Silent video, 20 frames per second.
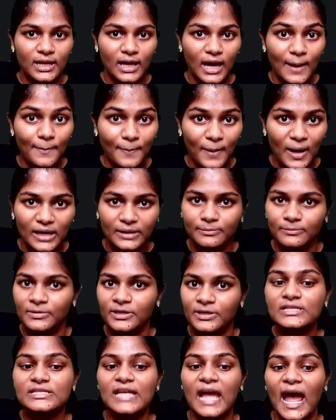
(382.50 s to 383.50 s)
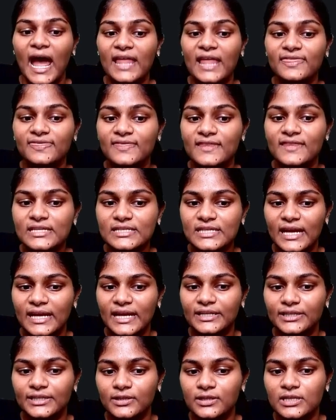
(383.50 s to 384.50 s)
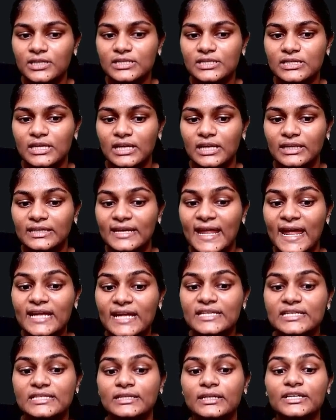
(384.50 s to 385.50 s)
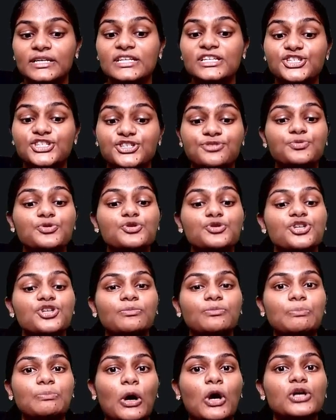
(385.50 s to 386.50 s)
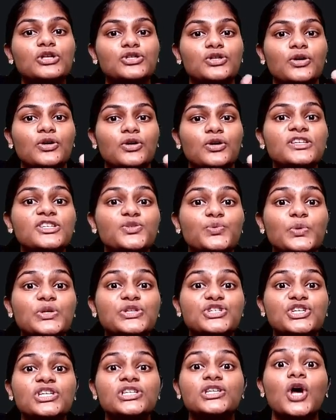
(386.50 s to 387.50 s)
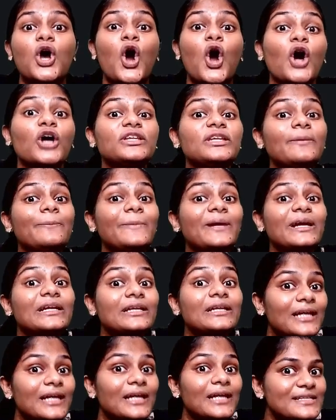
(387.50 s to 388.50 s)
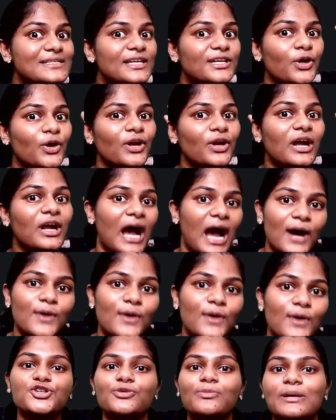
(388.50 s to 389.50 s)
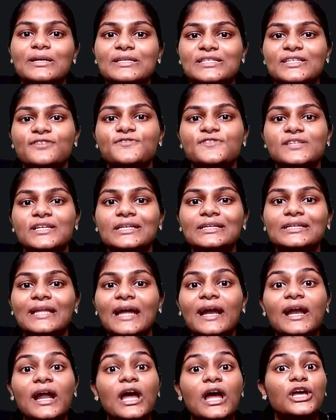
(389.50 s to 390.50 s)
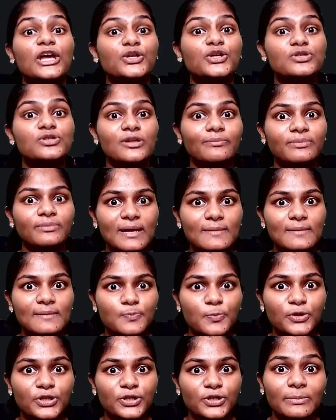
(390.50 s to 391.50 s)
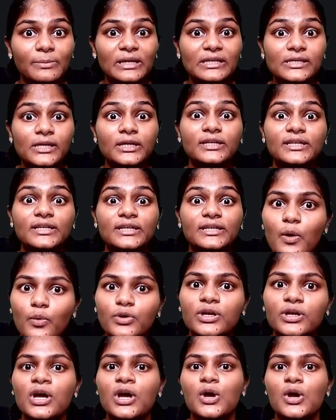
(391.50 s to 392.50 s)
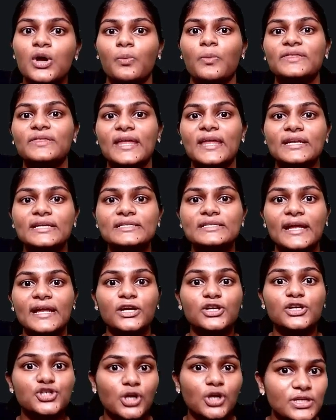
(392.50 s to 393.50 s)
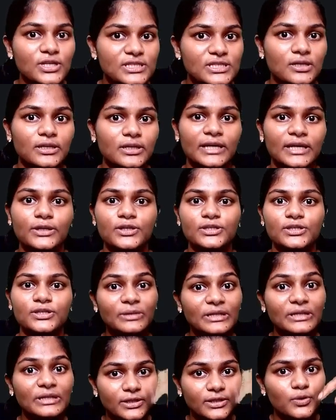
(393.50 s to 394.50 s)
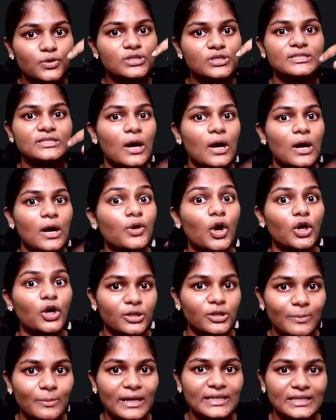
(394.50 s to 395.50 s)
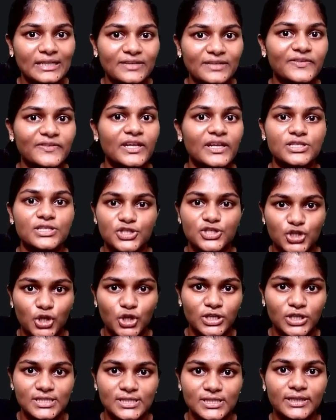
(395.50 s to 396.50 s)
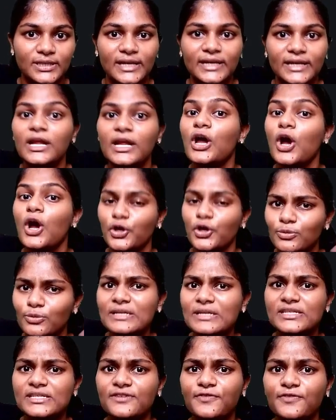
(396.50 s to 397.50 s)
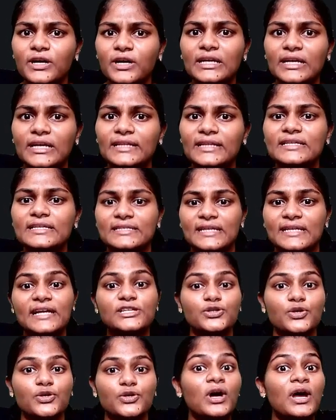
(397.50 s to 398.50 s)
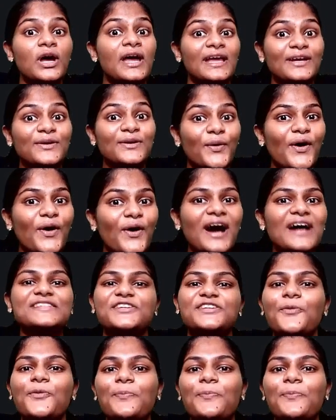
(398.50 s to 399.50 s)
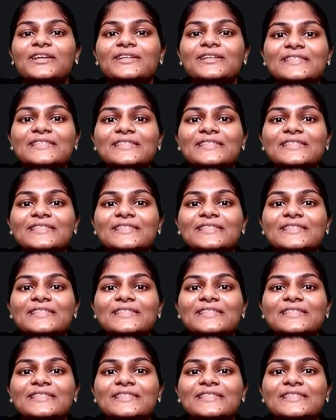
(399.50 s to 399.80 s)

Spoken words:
apartments, and this enters next the distribution box of the switches or the meter that is in your house. You must have seen that you sometimes put the meter down when there is like a short circuit, or the meter goes down automatically if there is a short circuit. You must have heard like this, right? So go ask your parents